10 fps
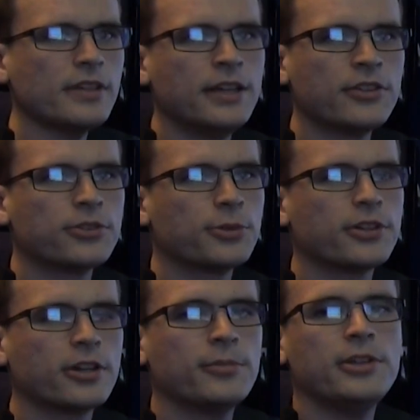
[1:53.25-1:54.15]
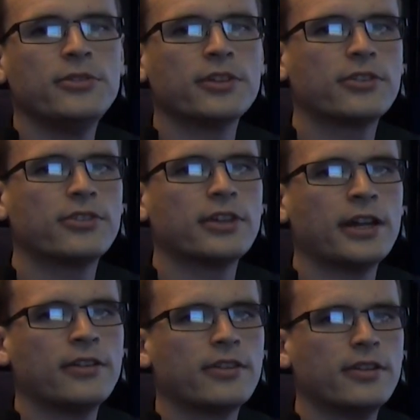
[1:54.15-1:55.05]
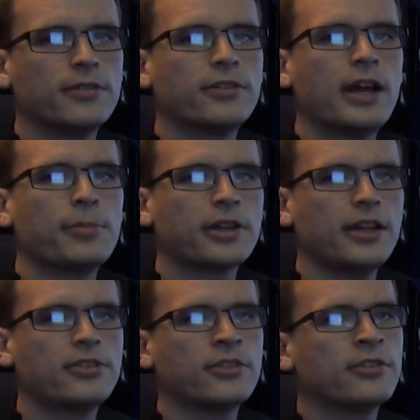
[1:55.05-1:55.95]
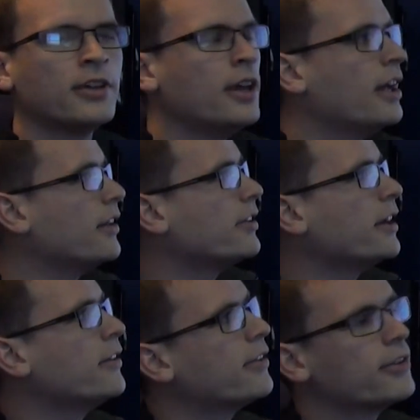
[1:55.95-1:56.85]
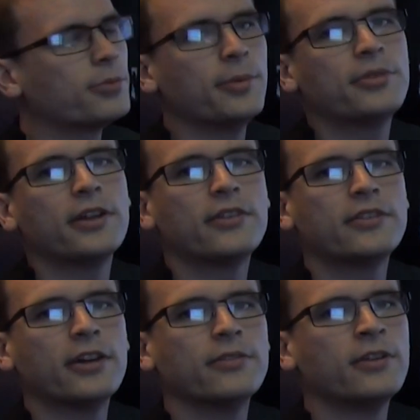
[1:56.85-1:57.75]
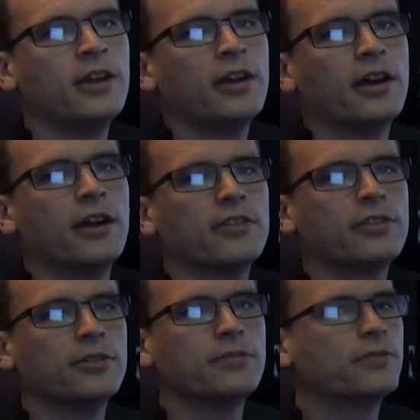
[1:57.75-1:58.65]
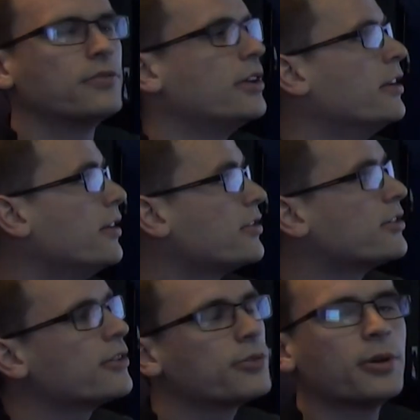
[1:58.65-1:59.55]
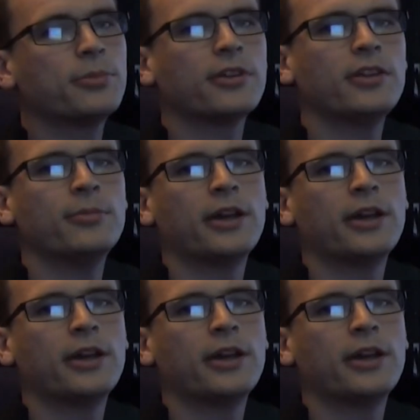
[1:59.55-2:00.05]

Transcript: And this is what they're going to be using to sign into the different applications and sign into this website itself. So in addition to this website, you